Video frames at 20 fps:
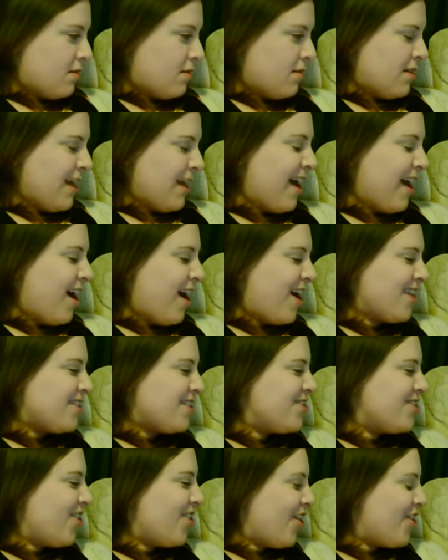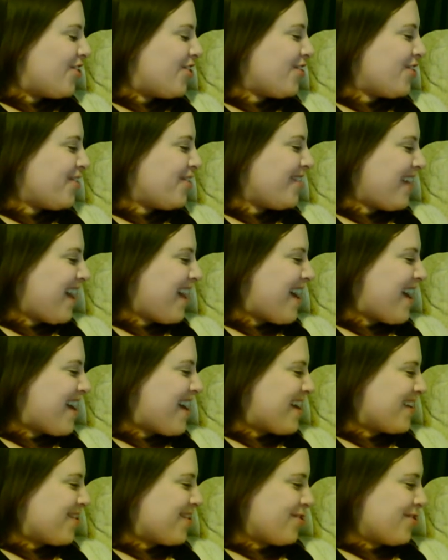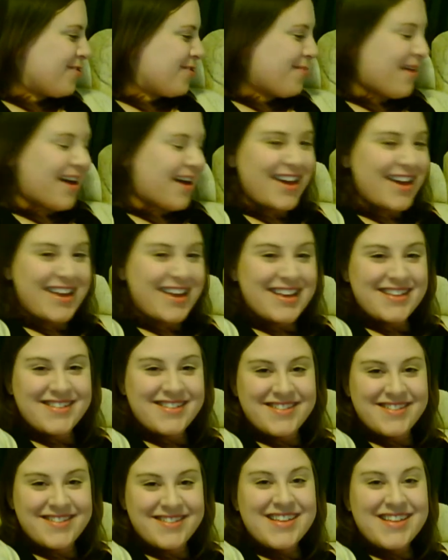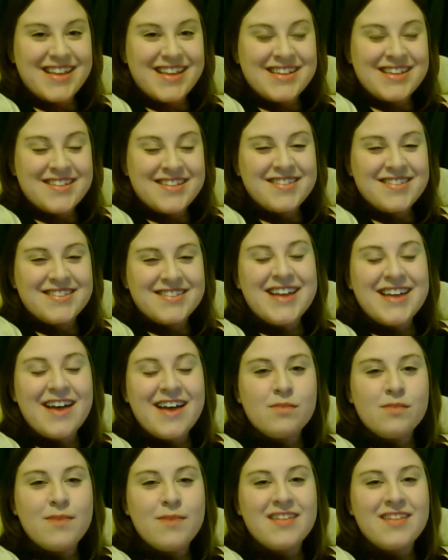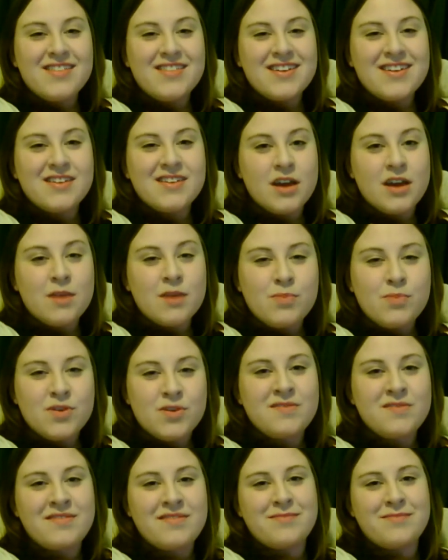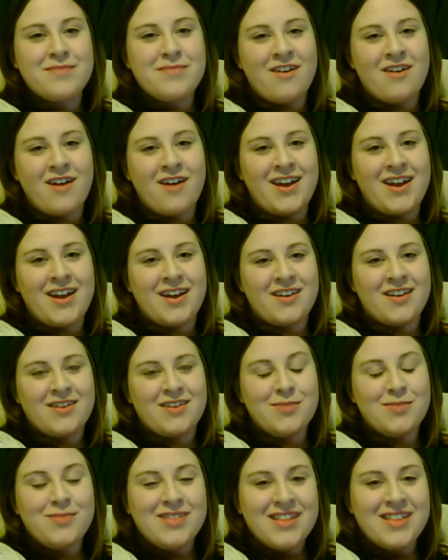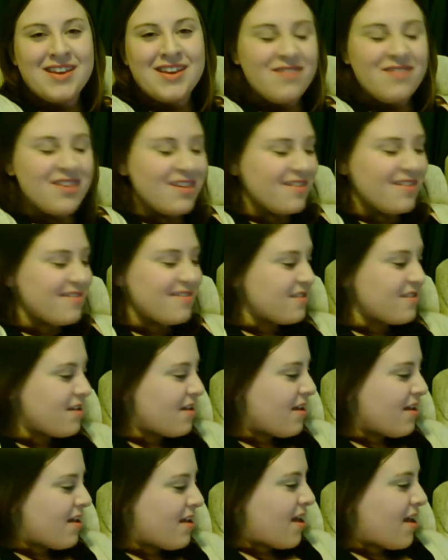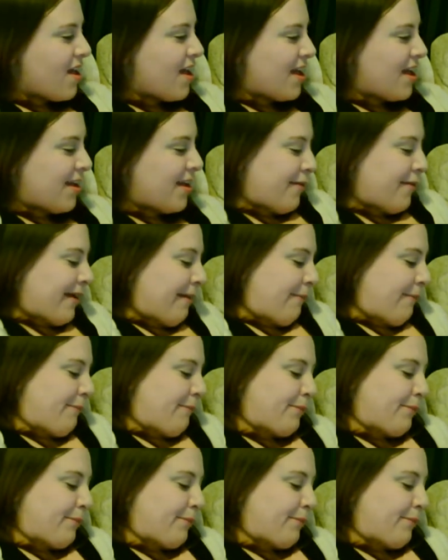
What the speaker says: Yeah, I know you're there, Goober. He's telepathically abusing me right now. Can you believe this? Anyway.